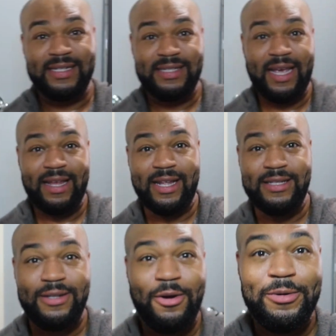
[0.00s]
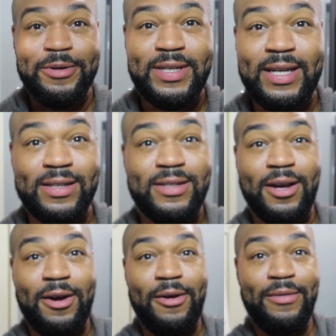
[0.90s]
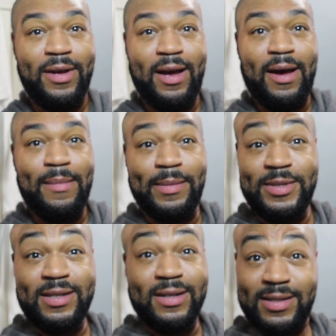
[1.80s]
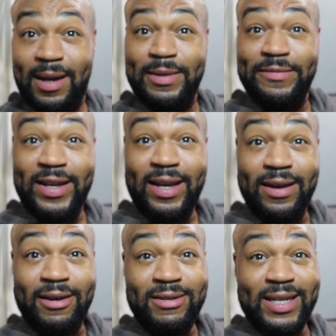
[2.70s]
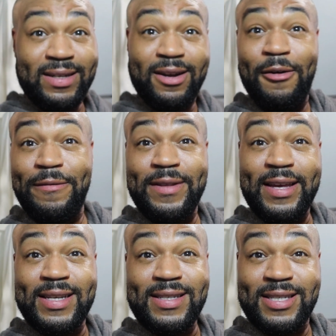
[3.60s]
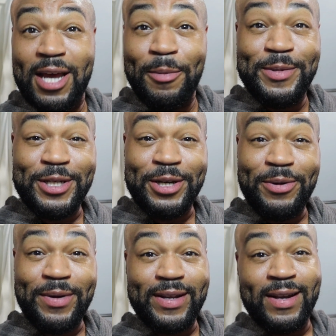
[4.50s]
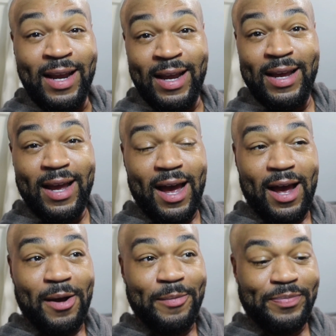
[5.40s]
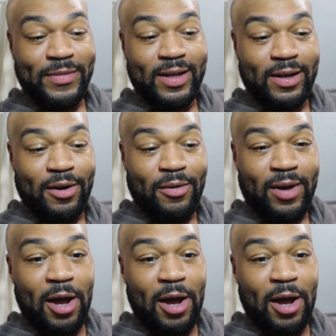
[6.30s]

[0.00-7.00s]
That's it. That's the whole routine. So I'm just gonna stop the video, and hopefully this has helped you and you know,